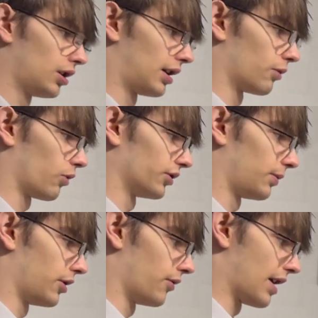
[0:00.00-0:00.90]
And once we
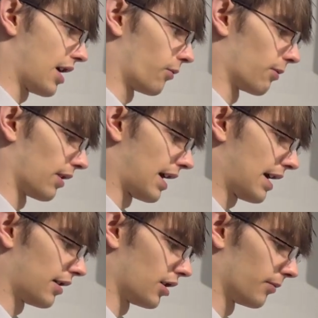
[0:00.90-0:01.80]
do that, we will
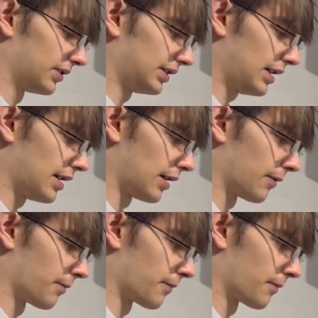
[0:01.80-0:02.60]
end up seeing